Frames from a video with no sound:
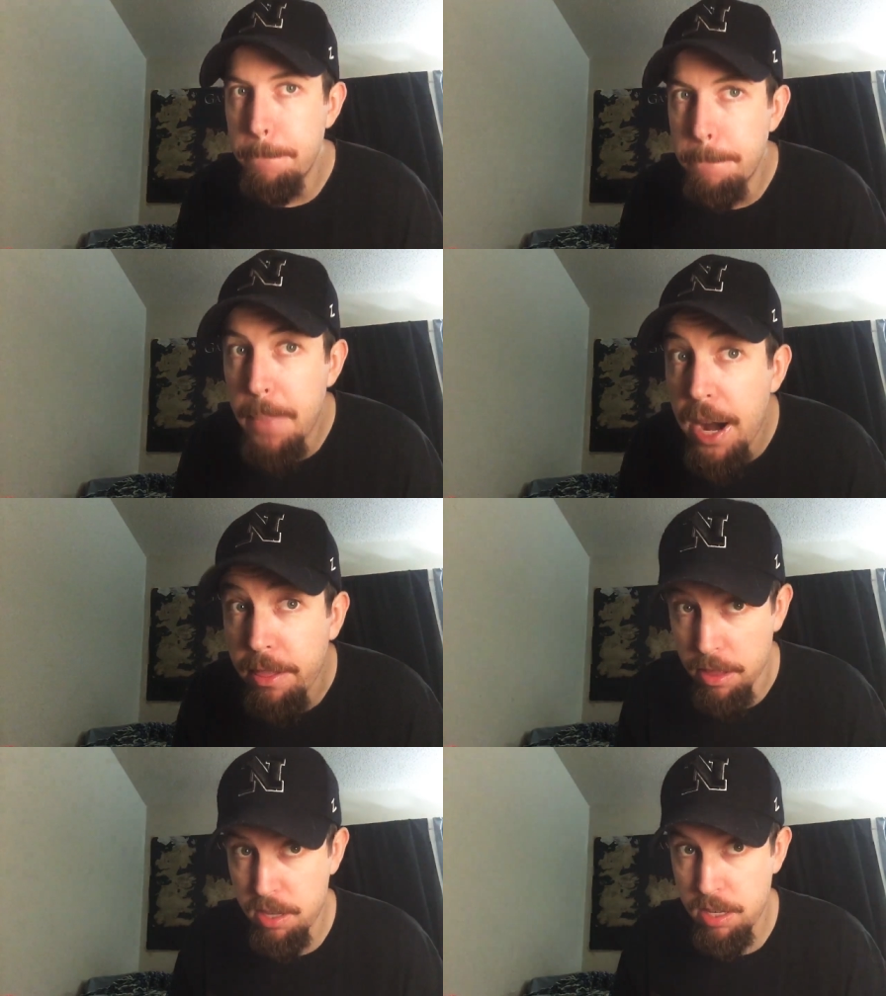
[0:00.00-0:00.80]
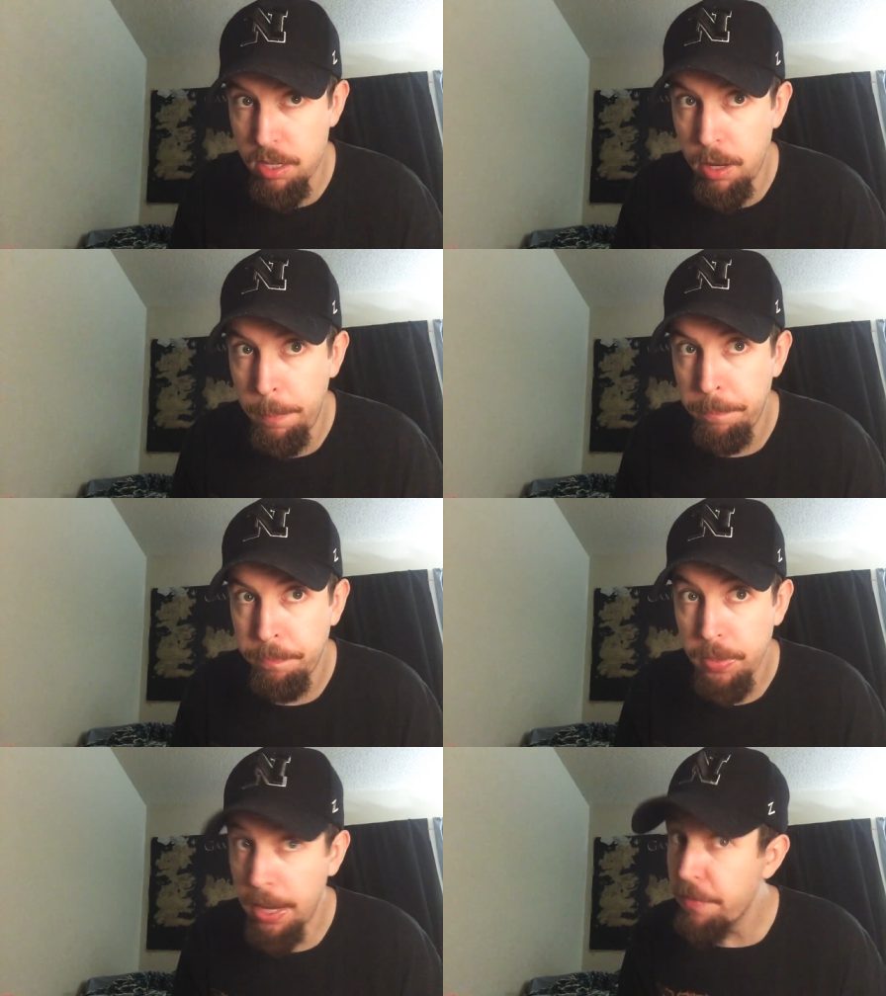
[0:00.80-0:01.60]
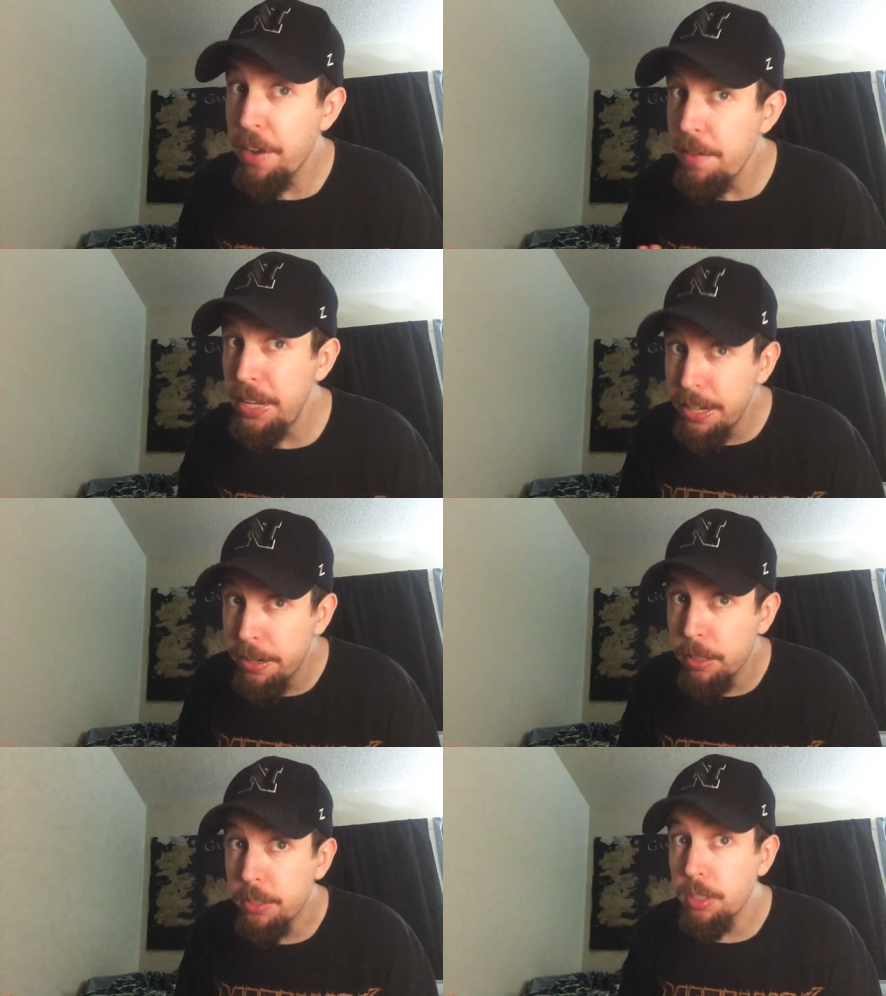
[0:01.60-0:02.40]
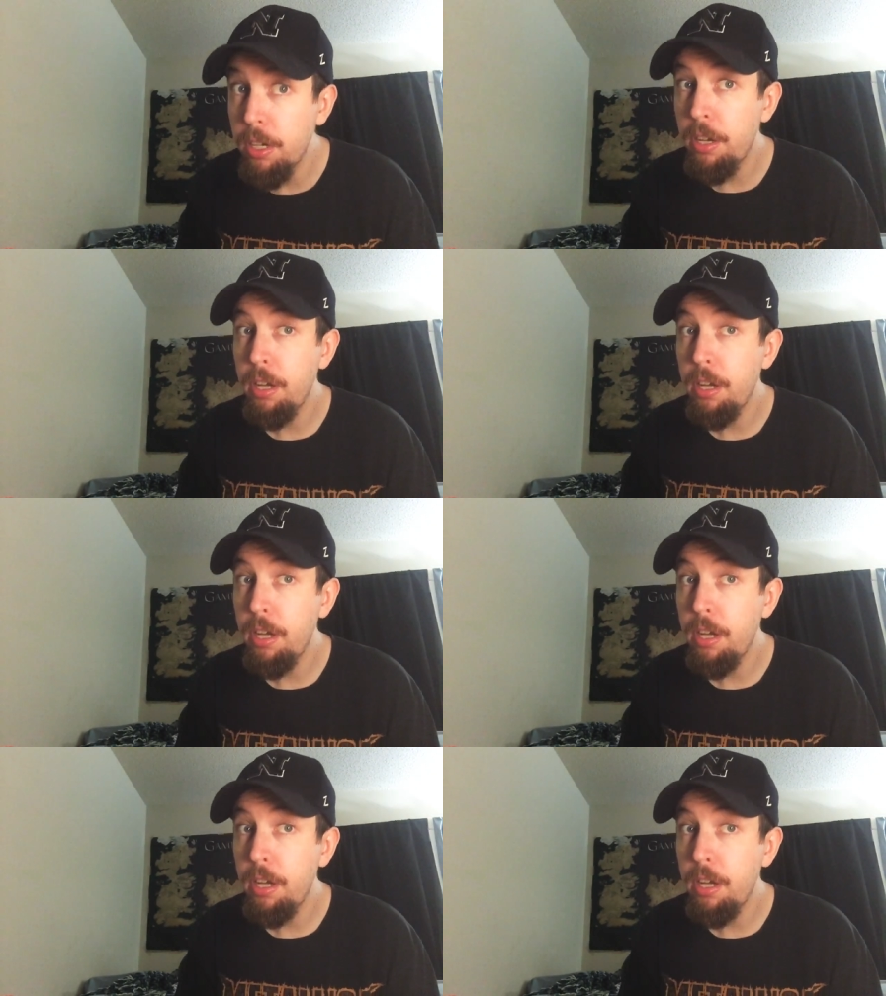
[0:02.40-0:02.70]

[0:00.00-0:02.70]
months. Not 5 years,